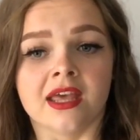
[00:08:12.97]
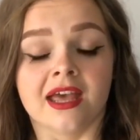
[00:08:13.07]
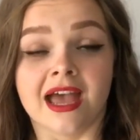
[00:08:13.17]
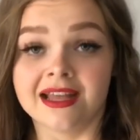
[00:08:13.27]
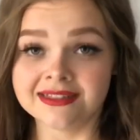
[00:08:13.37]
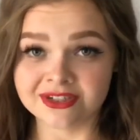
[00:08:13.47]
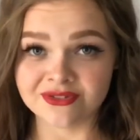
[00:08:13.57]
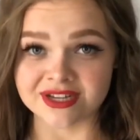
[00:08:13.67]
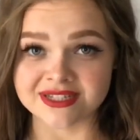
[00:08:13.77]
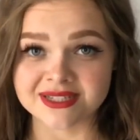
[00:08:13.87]
And there
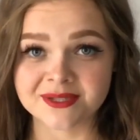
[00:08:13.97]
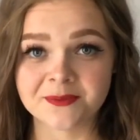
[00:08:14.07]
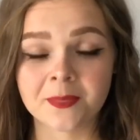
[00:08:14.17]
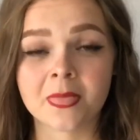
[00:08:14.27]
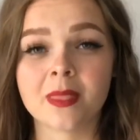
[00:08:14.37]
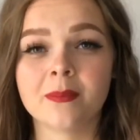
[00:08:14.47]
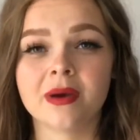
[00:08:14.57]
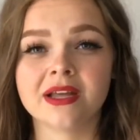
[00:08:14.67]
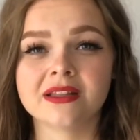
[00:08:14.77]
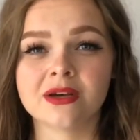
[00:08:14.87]
is.
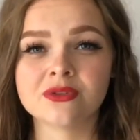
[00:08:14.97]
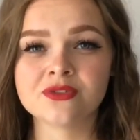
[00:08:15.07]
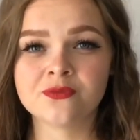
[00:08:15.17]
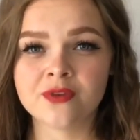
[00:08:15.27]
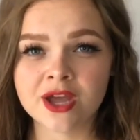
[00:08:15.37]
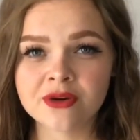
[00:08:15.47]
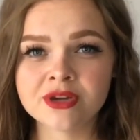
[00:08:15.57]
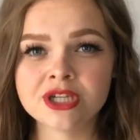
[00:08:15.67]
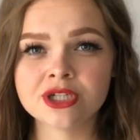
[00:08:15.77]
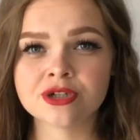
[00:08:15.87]
But that was
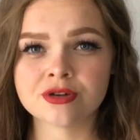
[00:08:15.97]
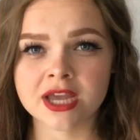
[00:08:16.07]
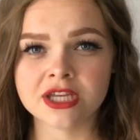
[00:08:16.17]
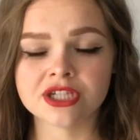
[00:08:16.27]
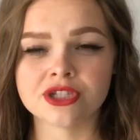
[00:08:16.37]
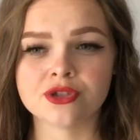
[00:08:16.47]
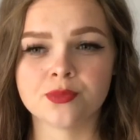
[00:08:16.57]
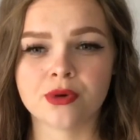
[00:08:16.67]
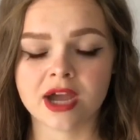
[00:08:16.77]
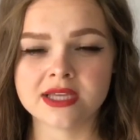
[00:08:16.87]
very strange and
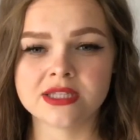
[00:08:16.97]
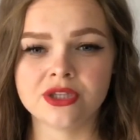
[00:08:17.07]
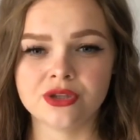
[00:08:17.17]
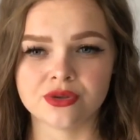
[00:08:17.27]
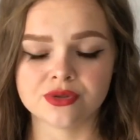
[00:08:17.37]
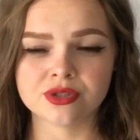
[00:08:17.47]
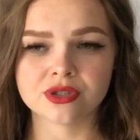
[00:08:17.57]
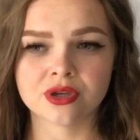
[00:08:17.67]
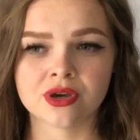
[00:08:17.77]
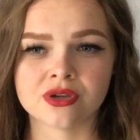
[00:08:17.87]
surprising
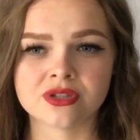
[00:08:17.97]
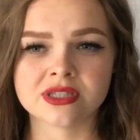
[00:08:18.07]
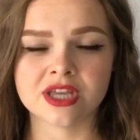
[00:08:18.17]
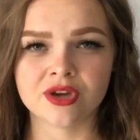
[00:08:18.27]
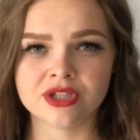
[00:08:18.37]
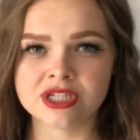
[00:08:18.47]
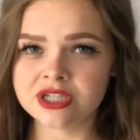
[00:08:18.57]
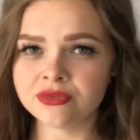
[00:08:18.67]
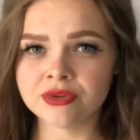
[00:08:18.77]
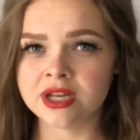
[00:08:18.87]
news, because they
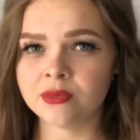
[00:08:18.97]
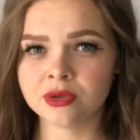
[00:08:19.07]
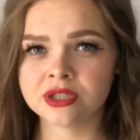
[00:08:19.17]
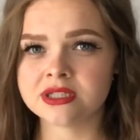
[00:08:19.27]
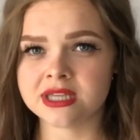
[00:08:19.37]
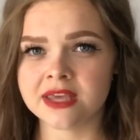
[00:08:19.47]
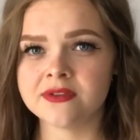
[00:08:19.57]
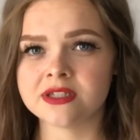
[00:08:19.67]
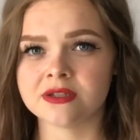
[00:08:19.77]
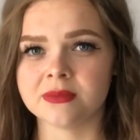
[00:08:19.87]
didn't really want to give
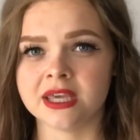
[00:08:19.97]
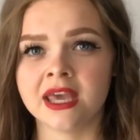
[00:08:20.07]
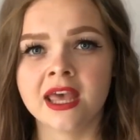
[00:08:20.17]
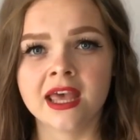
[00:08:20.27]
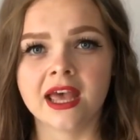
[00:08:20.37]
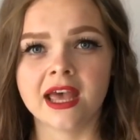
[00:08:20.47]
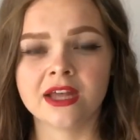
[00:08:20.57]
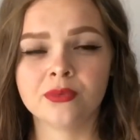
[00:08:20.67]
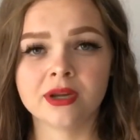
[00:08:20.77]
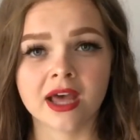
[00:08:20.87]
it to me.
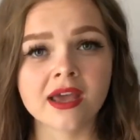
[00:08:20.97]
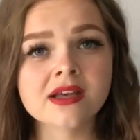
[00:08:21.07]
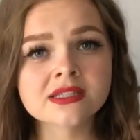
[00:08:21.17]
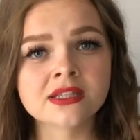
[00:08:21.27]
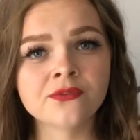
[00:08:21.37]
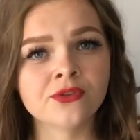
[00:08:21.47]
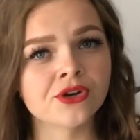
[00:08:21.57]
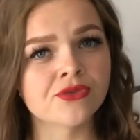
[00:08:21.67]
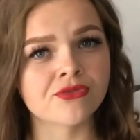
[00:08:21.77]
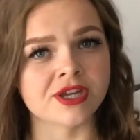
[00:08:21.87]
And when I asked them for
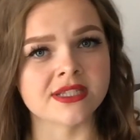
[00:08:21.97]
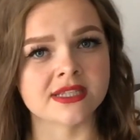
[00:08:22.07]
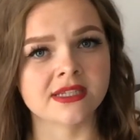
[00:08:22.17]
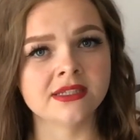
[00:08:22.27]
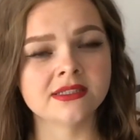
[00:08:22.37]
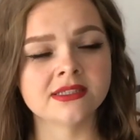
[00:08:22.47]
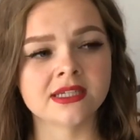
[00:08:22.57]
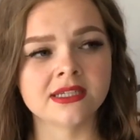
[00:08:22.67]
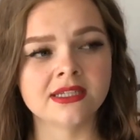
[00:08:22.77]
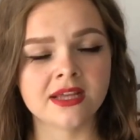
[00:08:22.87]
a reason,
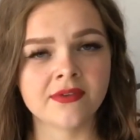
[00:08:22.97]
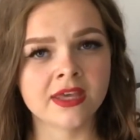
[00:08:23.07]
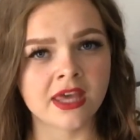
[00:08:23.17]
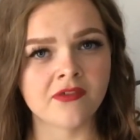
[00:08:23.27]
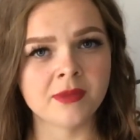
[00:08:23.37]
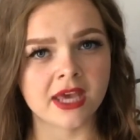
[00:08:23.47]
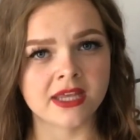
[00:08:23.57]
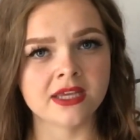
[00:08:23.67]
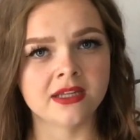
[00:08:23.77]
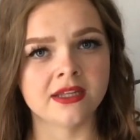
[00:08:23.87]
they never gave me
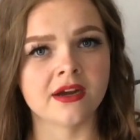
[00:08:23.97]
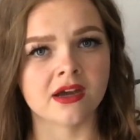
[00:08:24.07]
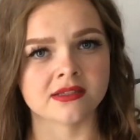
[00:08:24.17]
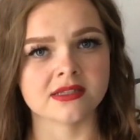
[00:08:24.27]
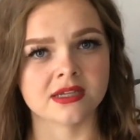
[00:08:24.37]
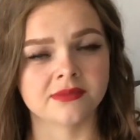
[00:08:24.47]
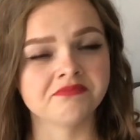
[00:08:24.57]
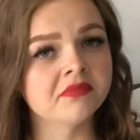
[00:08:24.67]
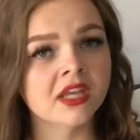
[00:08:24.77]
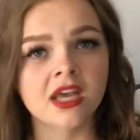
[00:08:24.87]
any clear answer.
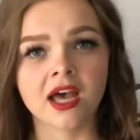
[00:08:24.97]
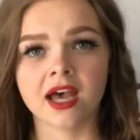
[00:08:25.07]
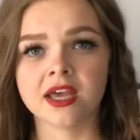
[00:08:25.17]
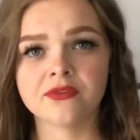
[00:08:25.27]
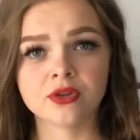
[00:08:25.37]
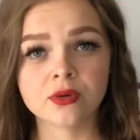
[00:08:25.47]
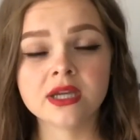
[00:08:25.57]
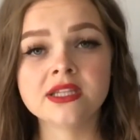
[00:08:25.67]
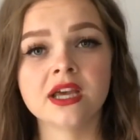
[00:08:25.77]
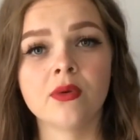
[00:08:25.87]
I have no
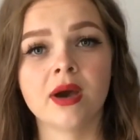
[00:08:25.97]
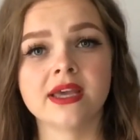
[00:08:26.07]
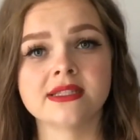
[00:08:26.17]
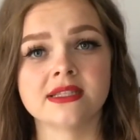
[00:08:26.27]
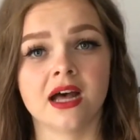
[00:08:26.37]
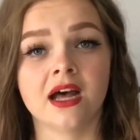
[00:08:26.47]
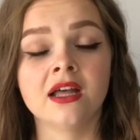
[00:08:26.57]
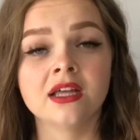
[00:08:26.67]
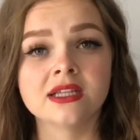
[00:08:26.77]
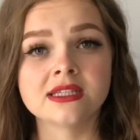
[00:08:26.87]
idea why is that.
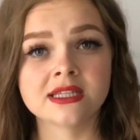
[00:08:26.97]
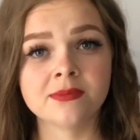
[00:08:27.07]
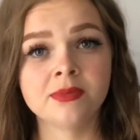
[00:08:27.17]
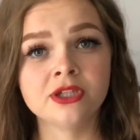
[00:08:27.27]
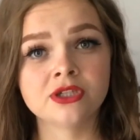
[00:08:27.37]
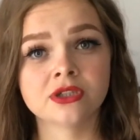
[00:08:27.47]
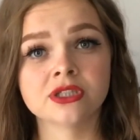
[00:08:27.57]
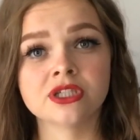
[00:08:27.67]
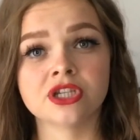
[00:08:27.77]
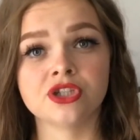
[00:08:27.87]
Simply
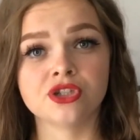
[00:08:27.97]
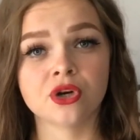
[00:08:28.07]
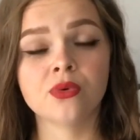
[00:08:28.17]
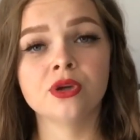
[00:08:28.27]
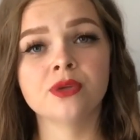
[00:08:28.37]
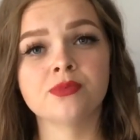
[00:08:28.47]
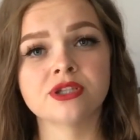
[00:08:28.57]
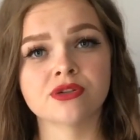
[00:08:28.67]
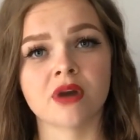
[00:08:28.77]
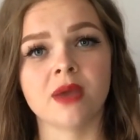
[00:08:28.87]
doctors, they don't want to
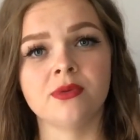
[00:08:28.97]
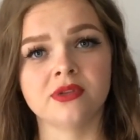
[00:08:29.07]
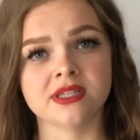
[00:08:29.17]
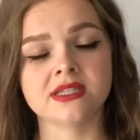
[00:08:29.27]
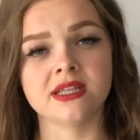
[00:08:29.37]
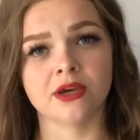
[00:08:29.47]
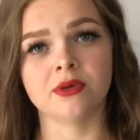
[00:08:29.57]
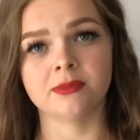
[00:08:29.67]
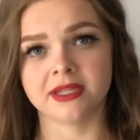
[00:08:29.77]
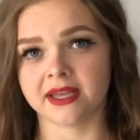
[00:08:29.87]
prescribe you this
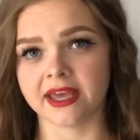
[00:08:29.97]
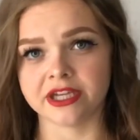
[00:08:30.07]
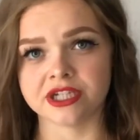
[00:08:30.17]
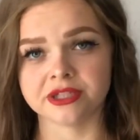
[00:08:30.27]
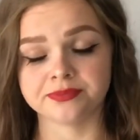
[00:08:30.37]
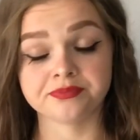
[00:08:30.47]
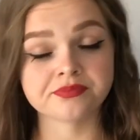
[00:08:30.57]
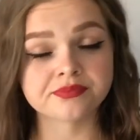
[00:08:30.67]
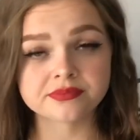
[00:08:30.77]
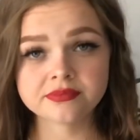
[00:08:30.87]
liquid medication.
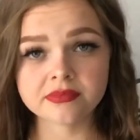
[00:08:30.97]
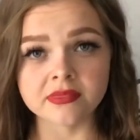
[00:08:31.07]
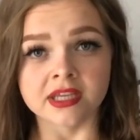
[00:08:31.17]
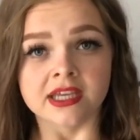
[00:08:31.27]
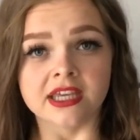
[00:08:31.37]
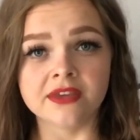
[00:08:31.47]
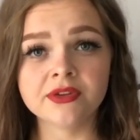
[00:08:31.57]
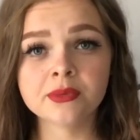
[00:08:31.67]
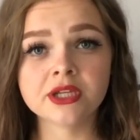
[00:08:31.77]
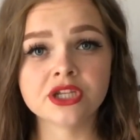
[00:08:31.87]

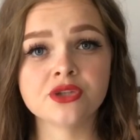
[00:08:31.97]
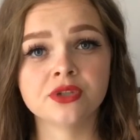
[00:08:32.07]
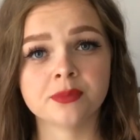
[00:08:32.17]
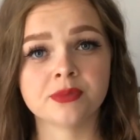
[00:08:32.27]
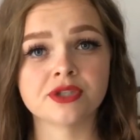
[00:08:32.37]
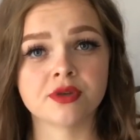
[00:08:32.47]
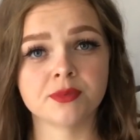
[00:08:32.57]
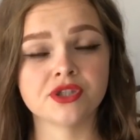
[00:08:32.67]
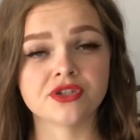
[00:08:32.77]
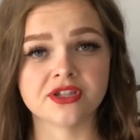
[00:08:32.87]
Even when I took the
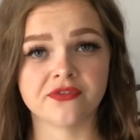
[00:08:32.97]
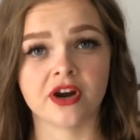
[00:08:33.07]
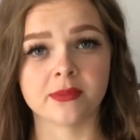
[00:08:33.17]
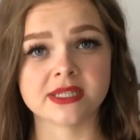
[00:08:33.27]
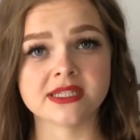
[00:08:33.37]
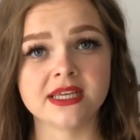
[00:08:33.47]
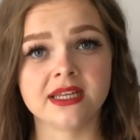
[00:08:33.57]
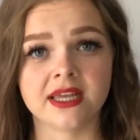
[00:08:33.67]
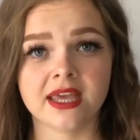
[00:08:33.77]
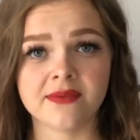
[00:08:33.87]
prescription to the pharmacy and
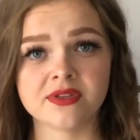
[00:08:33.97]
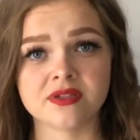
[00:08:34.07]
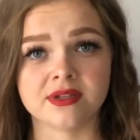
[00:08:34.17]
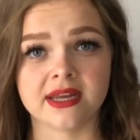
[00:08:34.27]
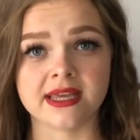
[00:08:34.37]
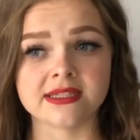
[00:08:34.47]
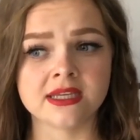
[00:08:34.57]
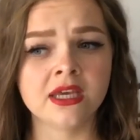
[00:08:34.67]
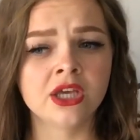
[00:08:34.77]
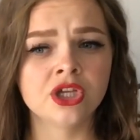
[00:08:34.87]
I gave it to the
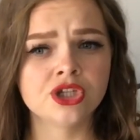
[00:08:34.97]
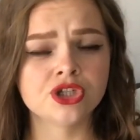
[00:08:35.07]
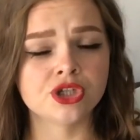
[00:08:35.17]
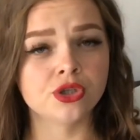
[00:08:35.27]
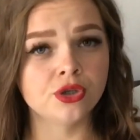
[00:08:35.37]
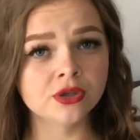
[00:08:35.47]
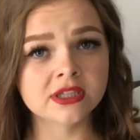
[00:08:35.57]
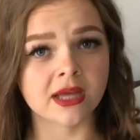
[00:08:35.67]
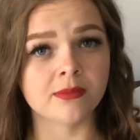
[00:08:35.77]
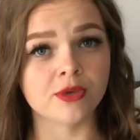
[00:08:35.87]
lady, she looked
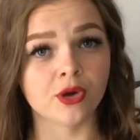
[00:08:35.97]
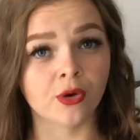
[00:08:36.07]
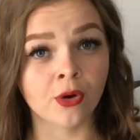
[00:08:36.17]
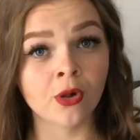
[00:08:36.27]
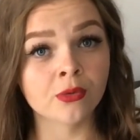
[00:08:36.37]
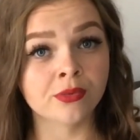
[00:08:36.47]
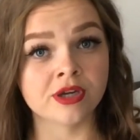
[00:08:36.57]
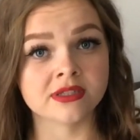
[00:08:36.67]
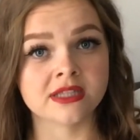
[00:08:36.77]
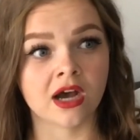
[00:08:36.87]
at me all
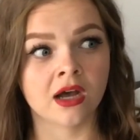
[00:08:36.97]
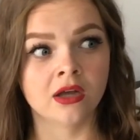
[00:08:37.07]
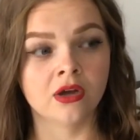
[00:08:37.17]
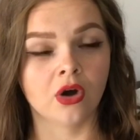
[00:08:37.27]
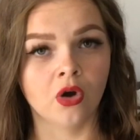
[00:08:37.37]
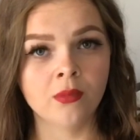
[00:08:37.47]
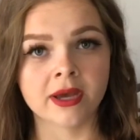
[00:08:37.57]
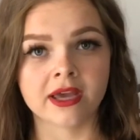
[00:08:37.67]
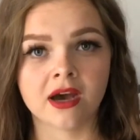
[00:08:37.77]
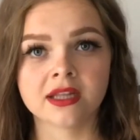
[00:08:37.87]
weird that, oh my
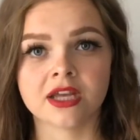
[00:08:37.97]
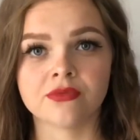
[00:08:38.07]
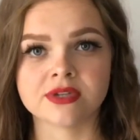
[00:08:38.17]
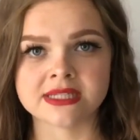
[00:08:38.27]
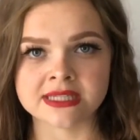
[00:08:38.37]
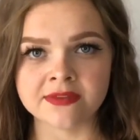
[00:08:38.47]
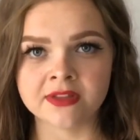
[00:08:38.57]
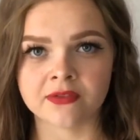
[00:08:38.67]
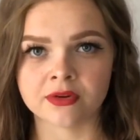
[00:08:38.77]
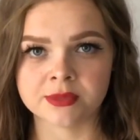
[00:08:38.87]
God, I received
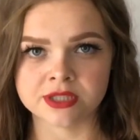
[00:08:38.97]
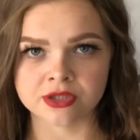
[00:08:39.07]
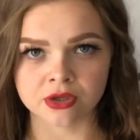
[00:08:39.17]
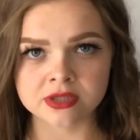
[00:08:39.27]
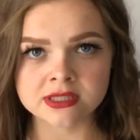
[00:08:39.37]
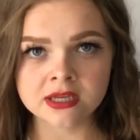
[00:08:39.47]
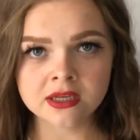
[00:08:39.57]
that from a doctor?